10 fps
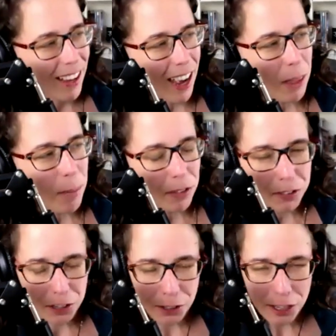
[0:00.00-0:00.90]
and the
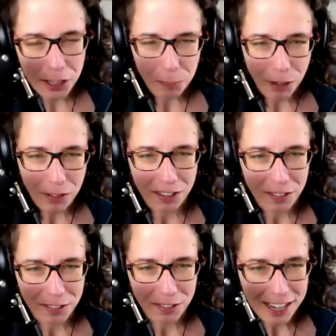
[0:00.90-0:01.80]
Mysterious
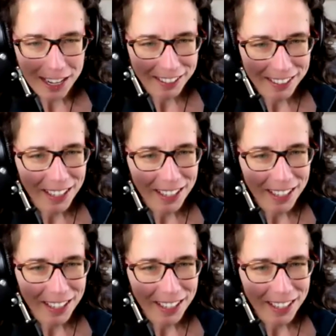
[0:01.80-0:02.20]
Presidency